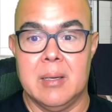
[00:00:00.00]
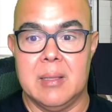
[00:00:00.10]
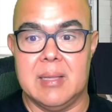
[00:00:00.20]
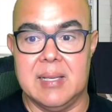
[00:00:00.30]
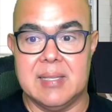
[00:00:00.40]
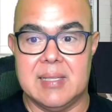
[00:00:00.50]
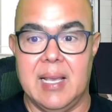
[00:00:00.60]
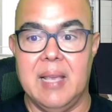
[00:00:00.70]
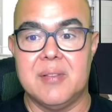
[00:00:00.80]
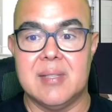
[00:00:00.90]
the
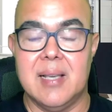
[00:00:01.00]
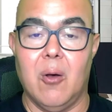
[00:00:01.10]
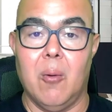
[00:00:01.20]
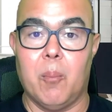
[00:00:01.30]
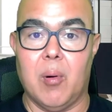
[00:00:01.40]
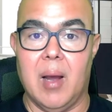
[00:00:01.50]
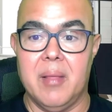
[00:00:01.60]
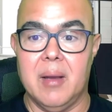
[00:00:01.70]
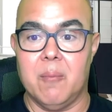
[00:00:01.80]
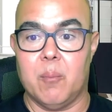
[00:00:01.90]
Safe Sale
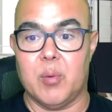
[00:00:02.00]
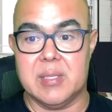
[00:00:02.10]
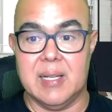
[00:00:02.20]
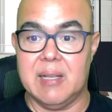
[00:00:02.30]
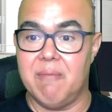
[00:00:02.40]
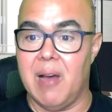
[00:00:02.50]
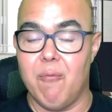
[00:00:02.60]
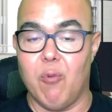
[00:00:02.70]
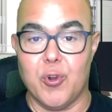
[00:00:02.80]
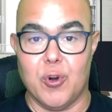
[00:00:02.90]
product presented by
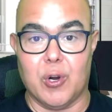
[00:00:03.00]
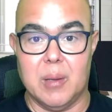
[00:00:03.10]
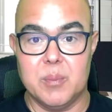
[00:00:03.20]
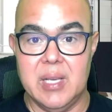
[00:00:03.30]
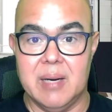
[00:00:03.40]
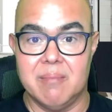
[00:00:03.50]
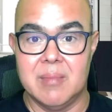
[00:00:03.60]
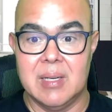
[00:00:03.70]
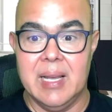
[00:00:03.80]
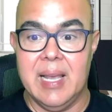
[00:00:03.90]
VOYR comes in.
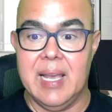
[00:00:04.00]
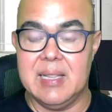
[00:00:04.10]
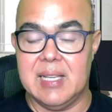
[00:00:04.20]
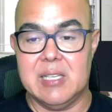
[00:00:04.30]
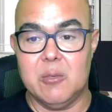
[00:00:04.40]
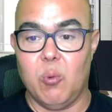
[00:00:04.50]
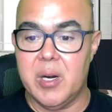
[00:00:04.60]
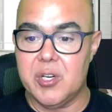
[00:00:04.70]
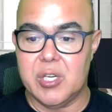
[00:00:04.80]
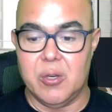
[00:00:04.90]
And this is what
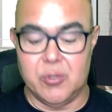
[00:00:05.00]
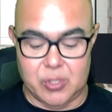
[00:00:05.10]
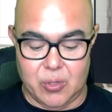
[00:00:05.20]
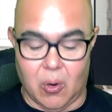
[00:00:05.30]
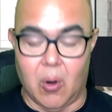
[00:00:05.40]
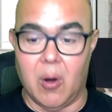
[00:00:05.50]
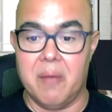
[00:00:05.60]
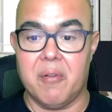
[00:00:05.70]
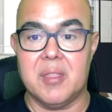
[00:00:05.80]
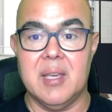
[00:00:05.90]
it shows you,
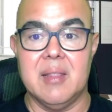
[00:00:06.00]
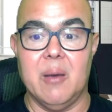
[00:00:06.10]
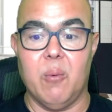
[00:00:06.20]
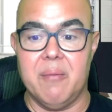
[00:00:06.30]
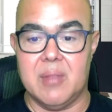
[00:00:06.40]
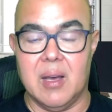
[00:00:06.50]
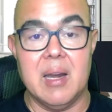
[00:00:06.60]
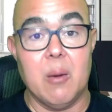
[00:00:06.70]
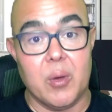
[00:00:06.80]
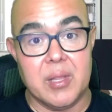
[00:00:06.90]
everything that we've
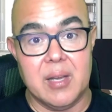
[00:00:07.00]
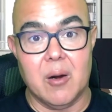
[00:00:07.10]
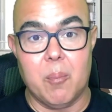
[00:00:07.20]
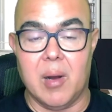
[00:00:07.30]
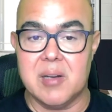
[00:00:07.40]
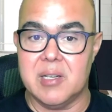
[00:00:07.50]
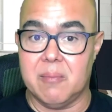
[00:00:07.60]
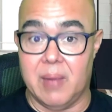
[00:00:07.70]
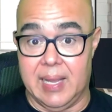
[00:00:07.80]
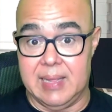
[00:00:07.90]
done within our project.
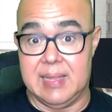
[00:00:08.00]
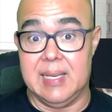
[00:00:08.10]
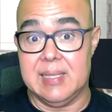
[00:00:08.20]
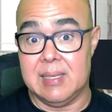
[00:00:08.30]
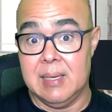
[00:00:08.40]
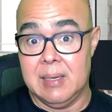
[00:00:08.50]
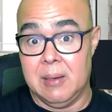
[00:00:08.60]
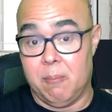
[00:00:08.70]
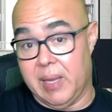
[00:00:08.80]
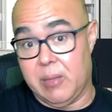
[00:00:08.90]
And this,
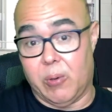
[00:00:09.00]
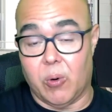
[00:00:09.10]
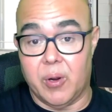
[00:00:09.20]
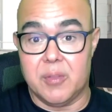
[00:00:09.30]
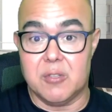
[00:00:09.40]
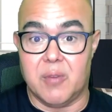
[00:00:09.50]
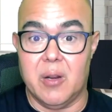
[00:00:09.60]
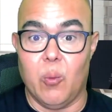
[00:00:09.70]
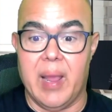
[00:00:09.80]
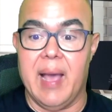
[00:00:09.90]
by the recording of this
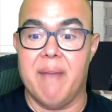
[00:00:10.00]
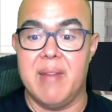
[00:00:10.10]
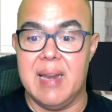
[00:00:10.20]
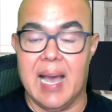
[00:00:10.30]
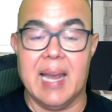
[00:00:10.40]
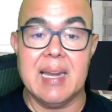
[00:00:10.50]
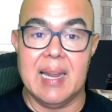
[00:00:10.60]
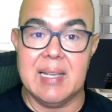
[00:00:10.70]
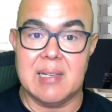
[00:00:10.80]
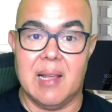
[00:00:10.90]
video, we have 9 days